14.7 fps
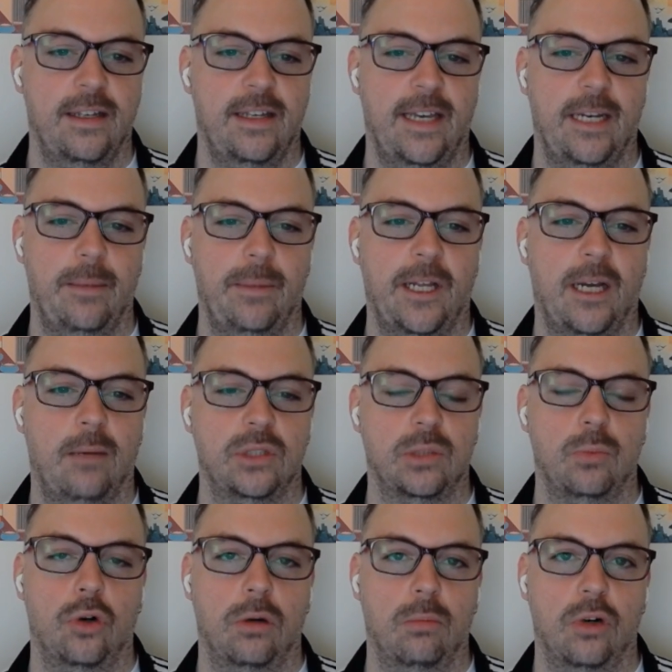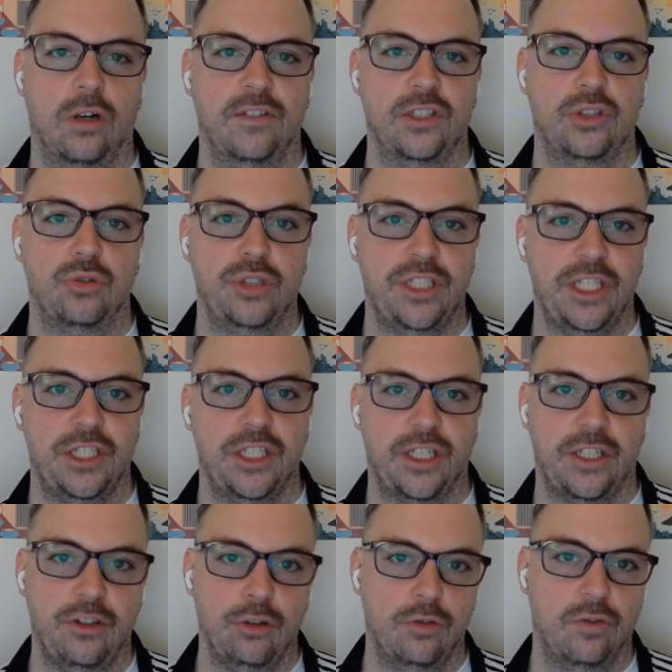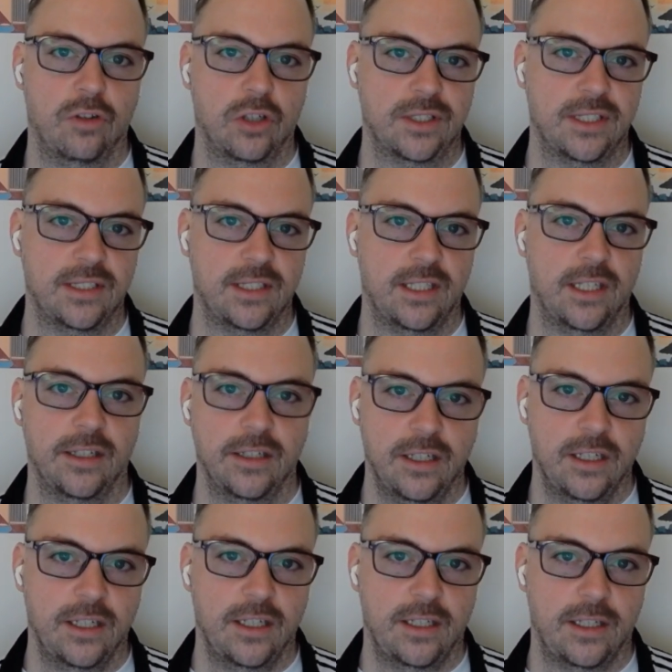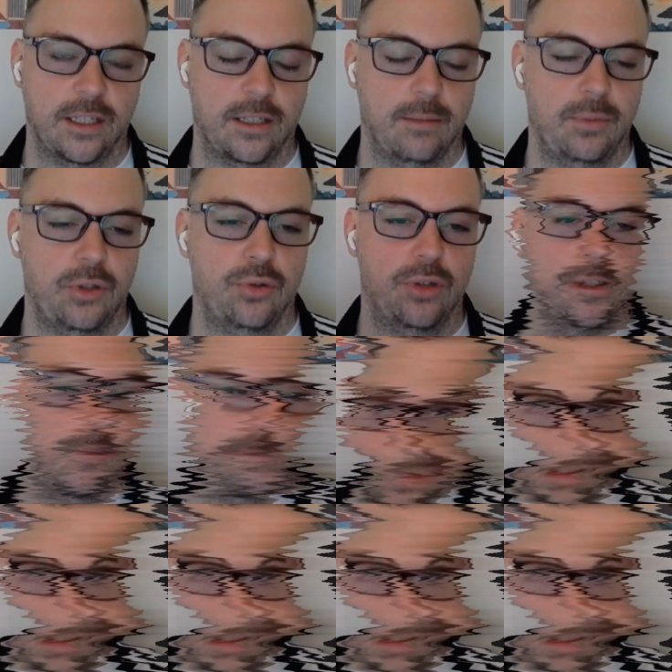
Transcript: and it becomes more and more of a strategic you versus the computer.